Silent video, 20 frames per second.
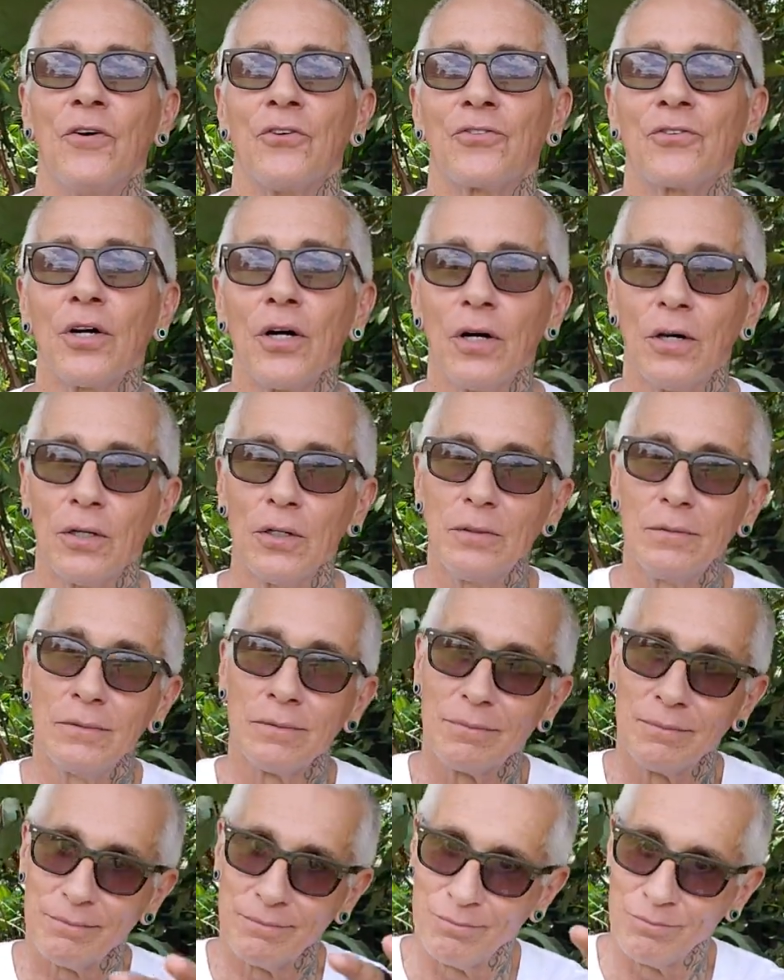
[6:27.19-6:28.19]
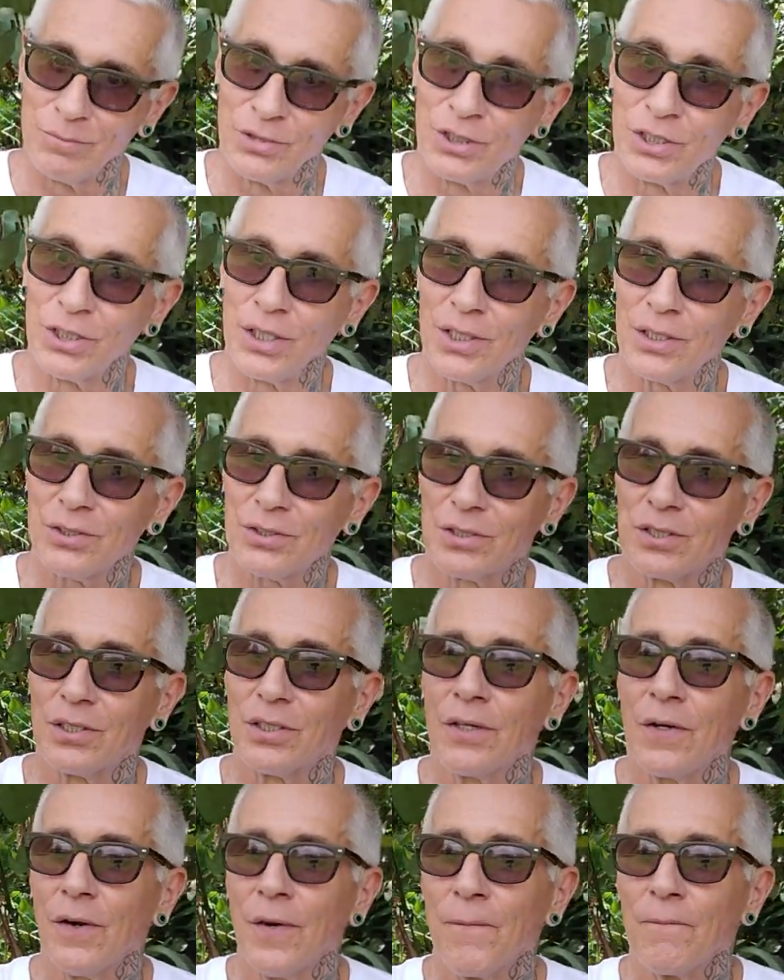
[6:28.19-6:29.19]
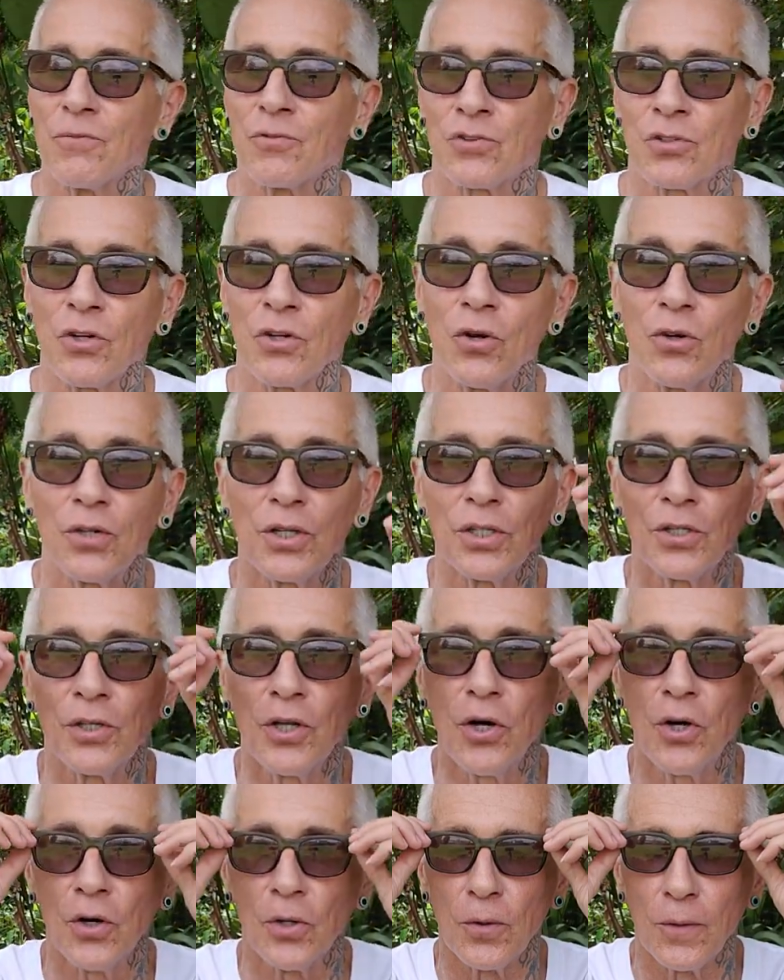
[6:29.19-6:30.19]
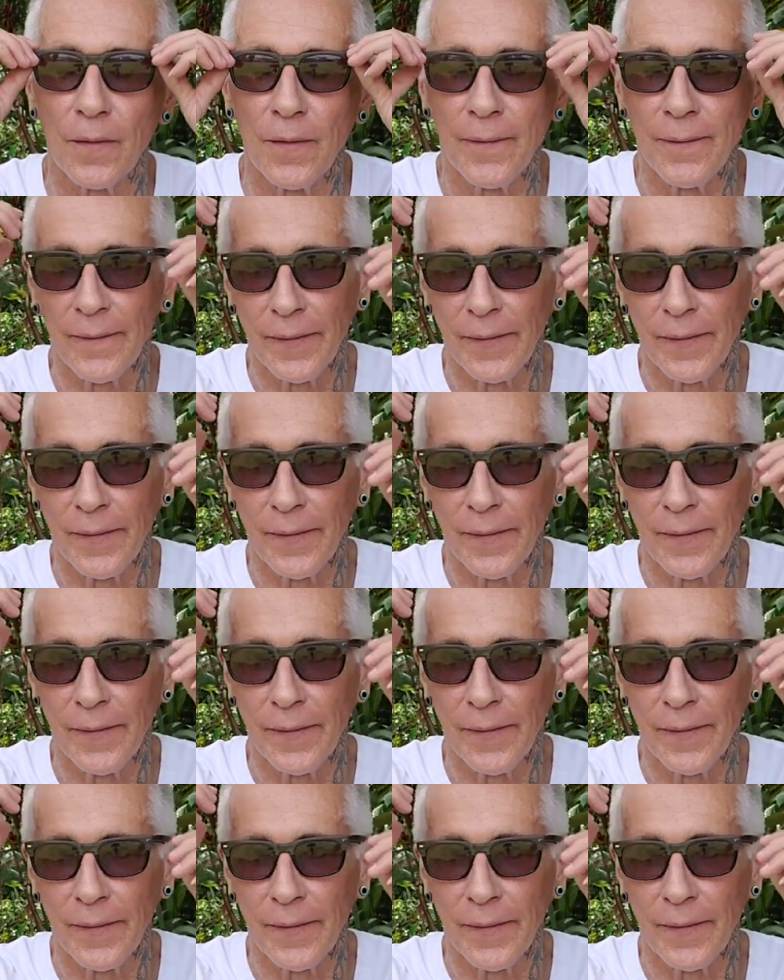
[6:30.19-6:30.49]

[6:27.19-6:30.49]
So just so you know.